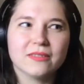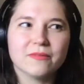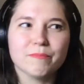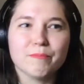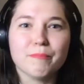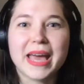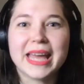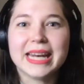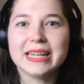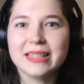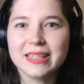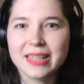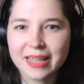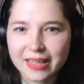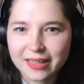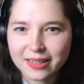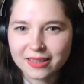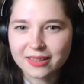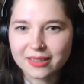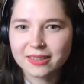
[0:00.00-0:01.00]

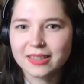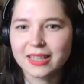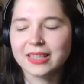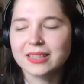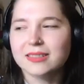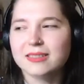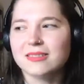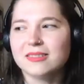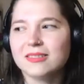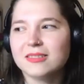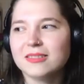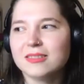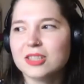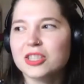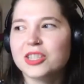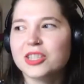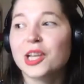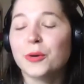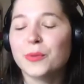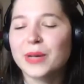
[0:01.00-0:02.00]
mending and
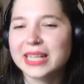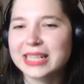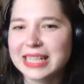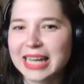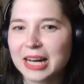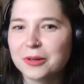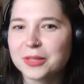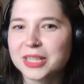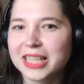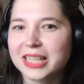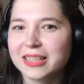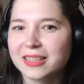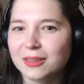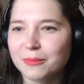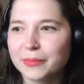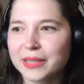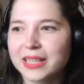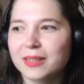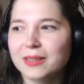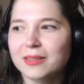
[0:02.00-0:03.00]
slowing down a little
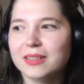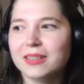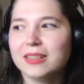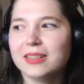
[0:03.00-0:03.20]
bit.